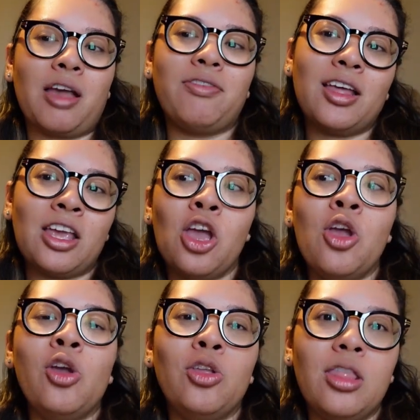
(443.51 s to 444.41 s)
I feel like
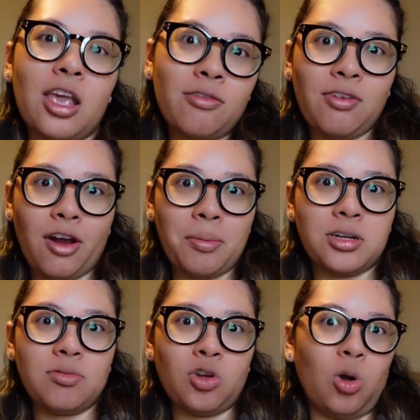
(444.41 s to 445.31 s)
they could very
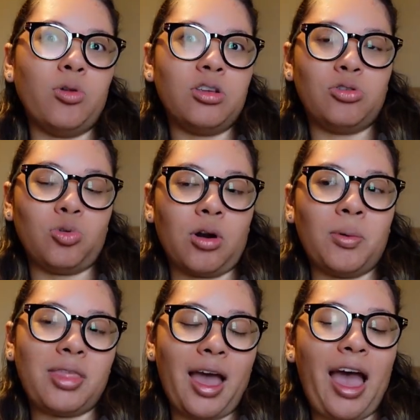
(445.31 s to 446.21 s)
much have told this story
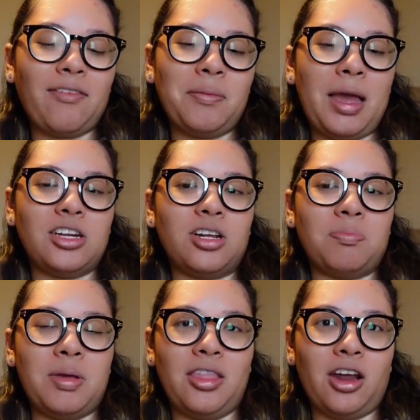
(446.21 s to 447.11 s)
without having
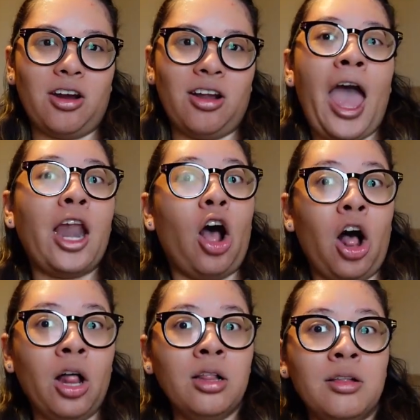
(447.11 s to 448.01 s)
magic been there at
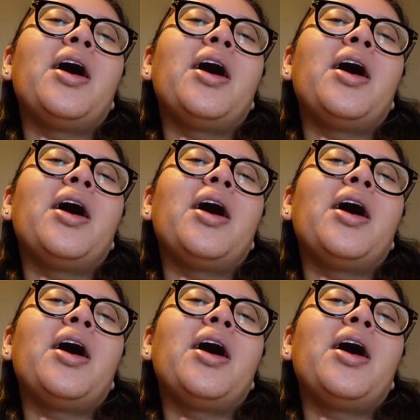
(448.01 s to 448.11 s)
all,